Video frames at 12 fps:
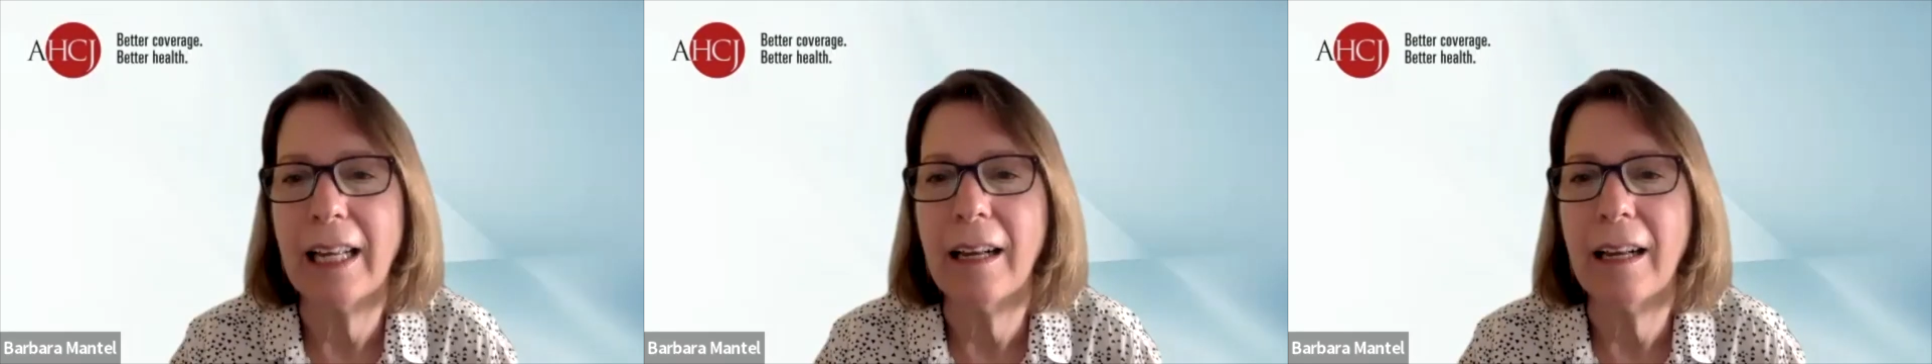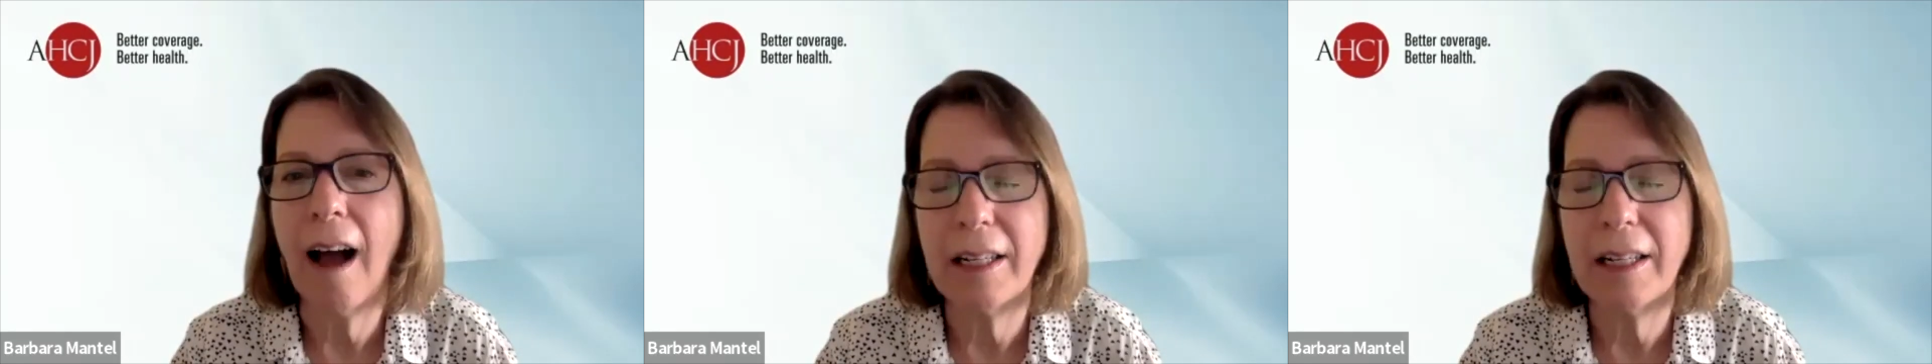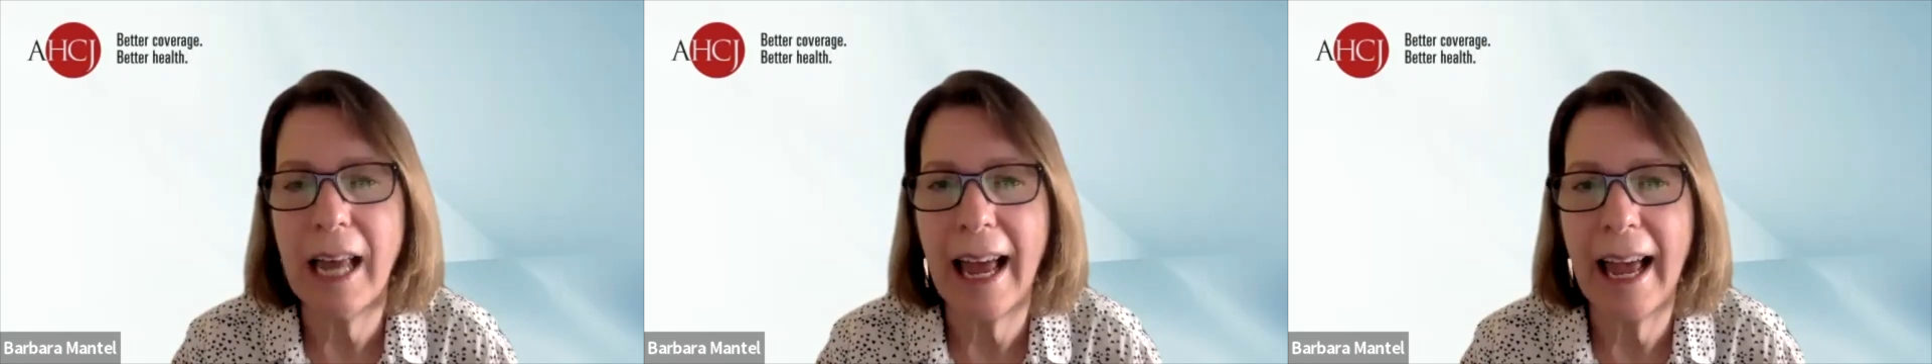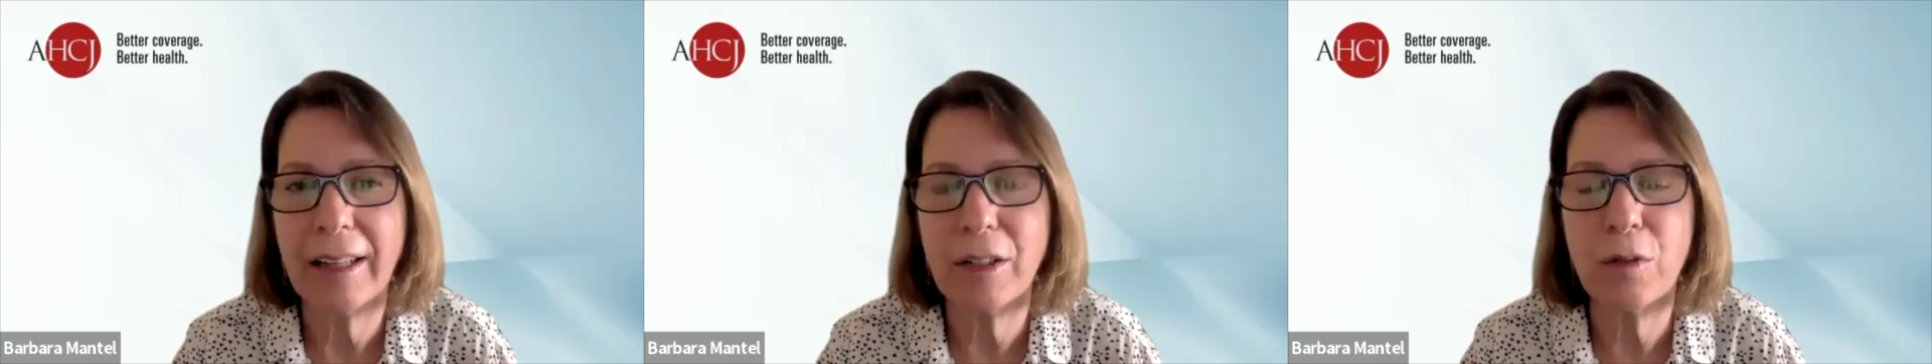
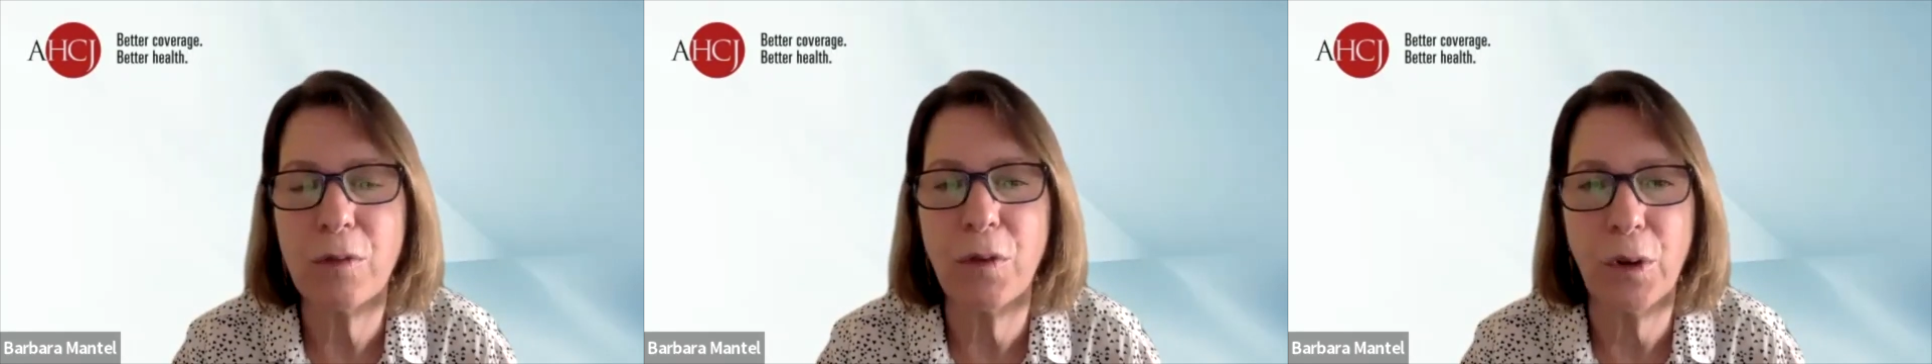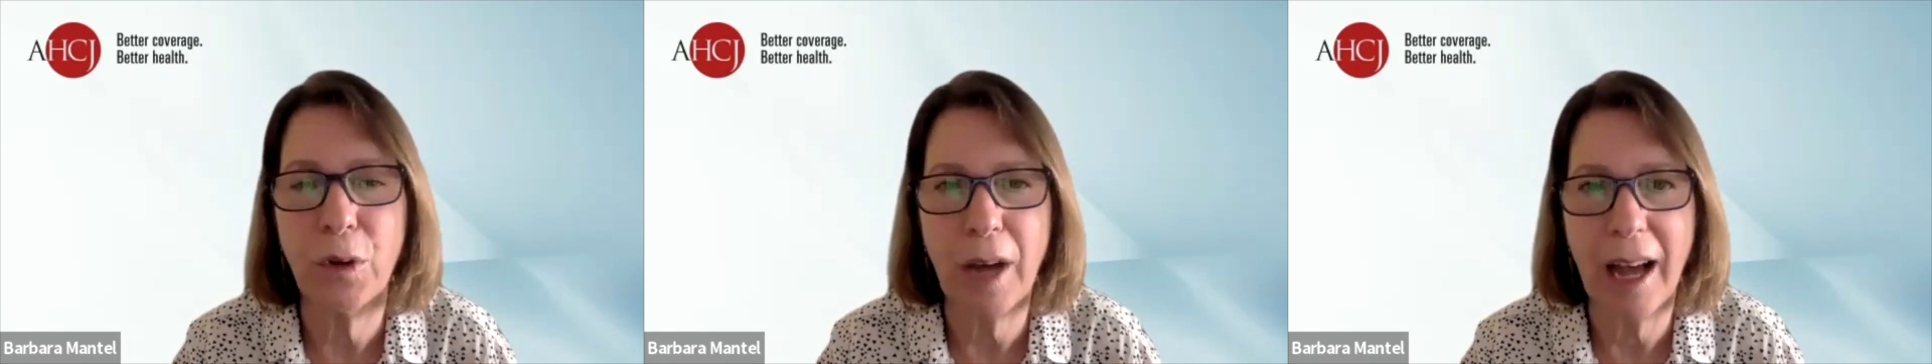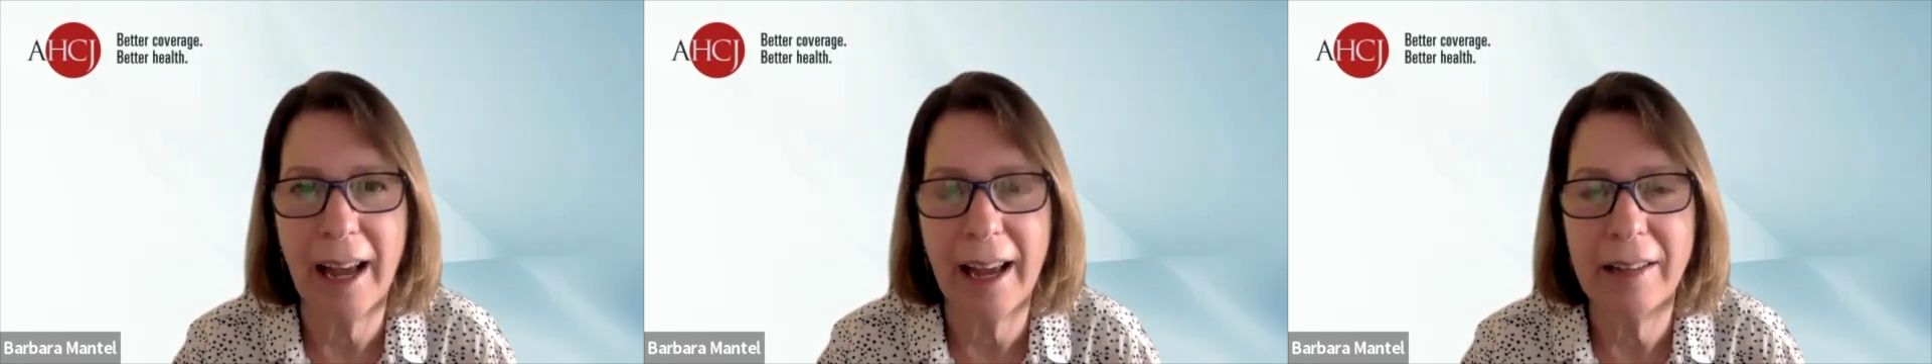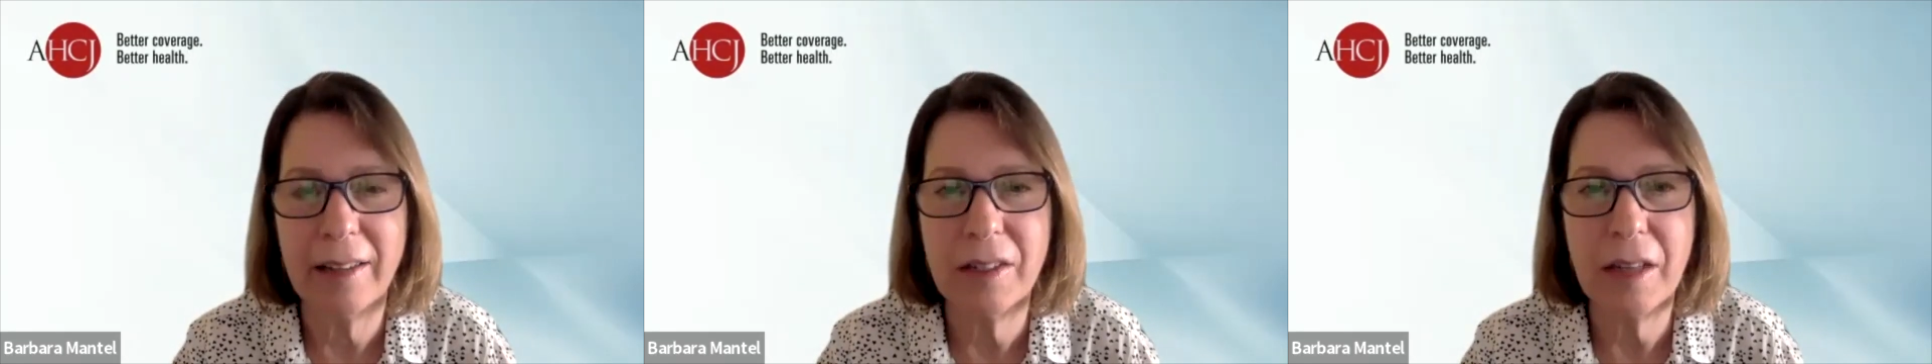contacts for you
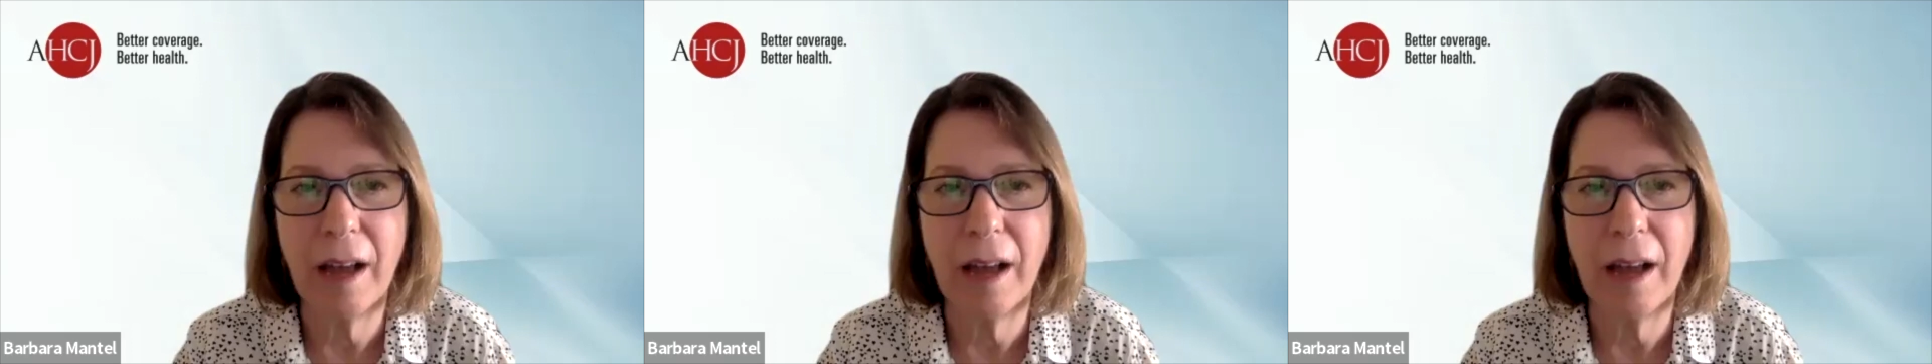guys,